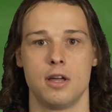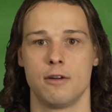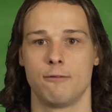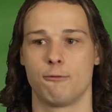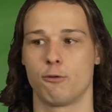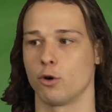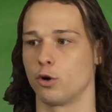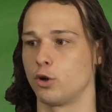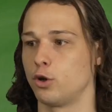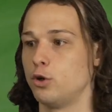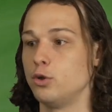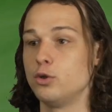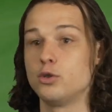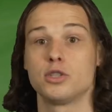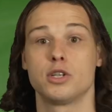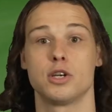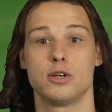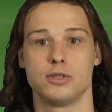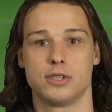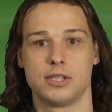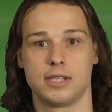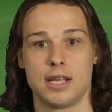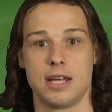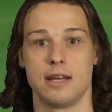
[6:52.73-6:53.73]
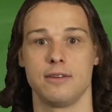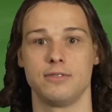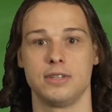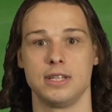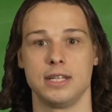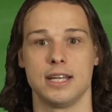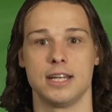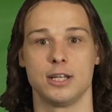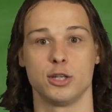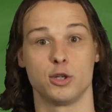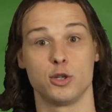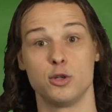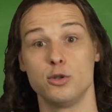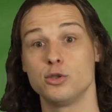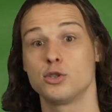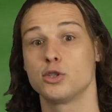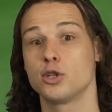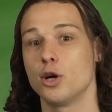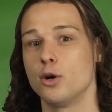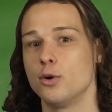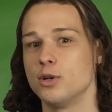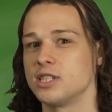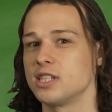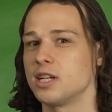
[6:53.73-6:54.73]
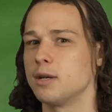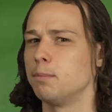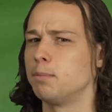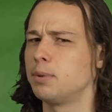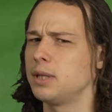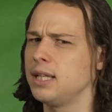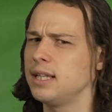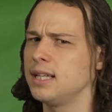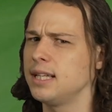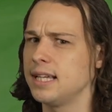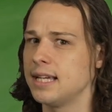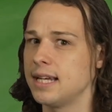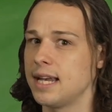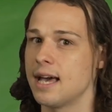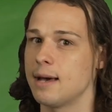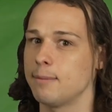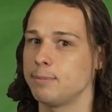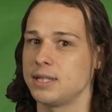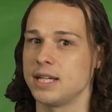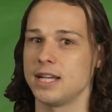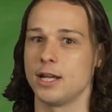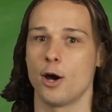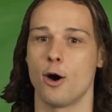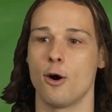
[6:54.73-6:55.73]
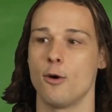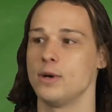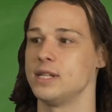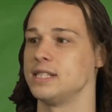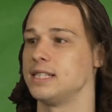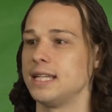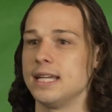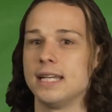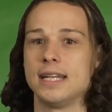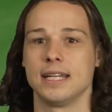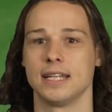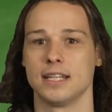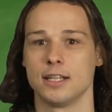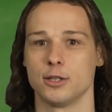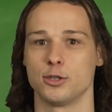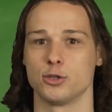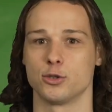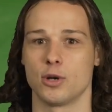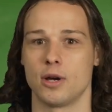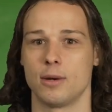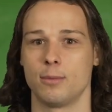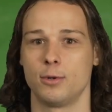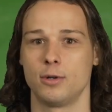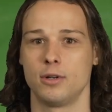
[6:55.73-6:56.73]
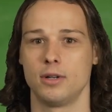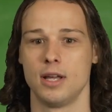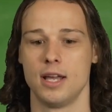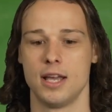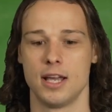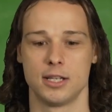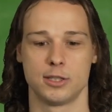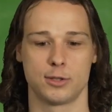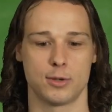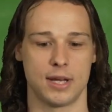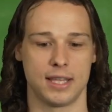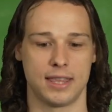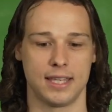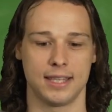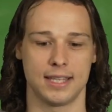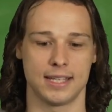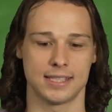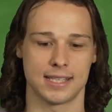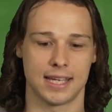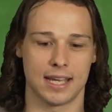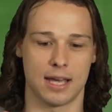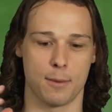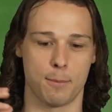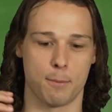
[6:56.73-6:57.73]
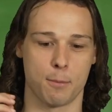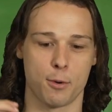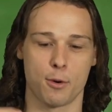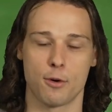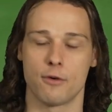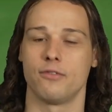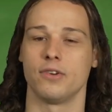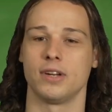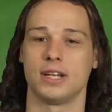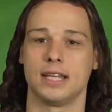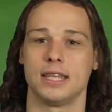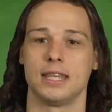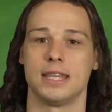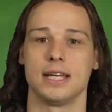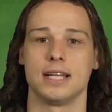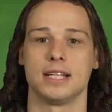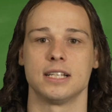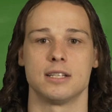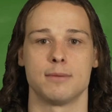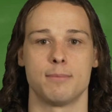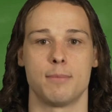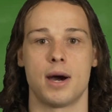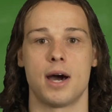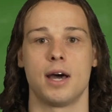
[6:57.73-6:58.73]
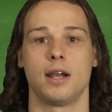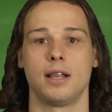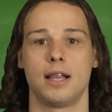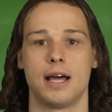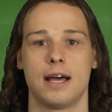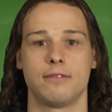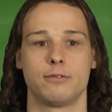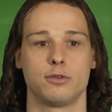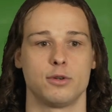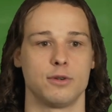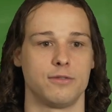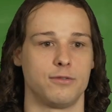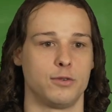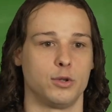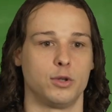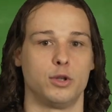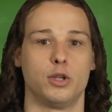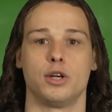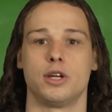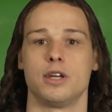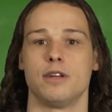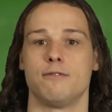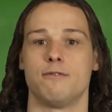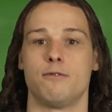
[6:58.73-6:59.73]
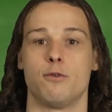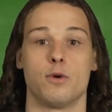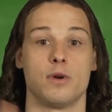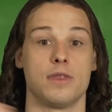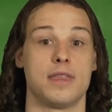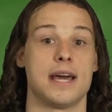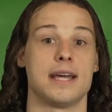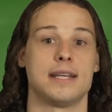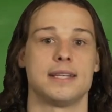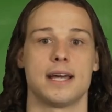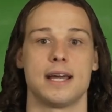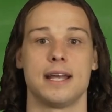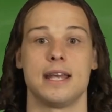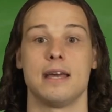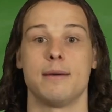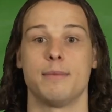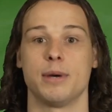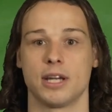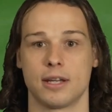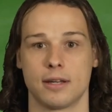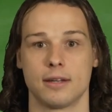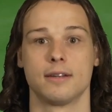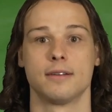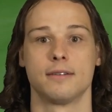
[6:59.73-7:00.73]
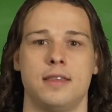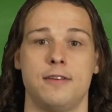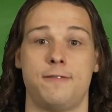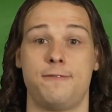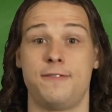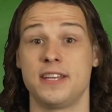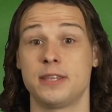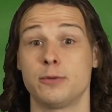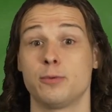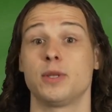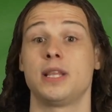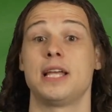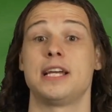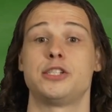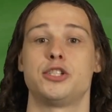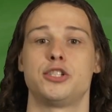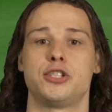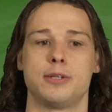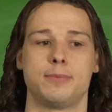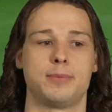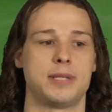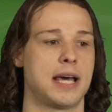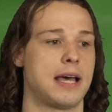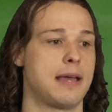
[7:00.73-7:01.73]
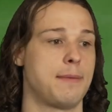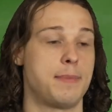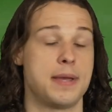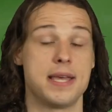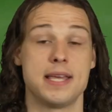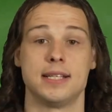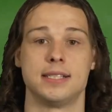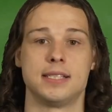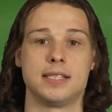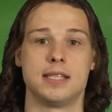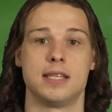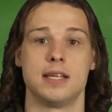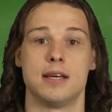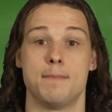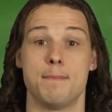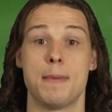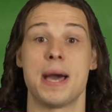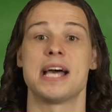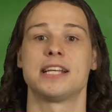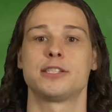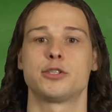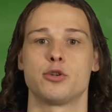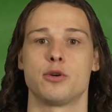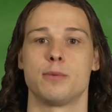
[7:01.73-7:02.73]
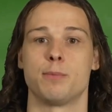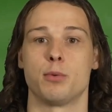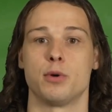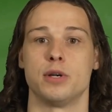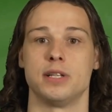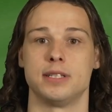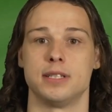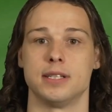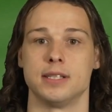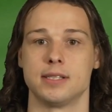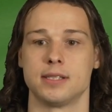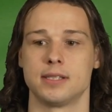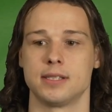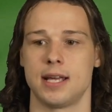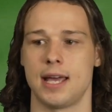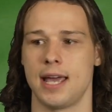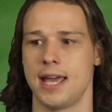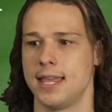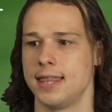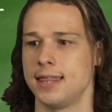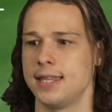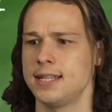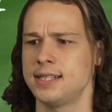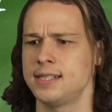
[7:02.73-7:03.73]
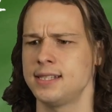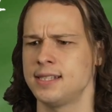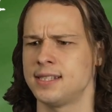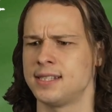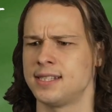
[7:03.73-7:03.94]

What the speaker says: for Kuzco's safety, and Kuzco is completely inept and always getting into trouble. So I think that's like a perfect thing to model after if you're looking for that dynamic. The fifth relationship type is the master apprentice, and this is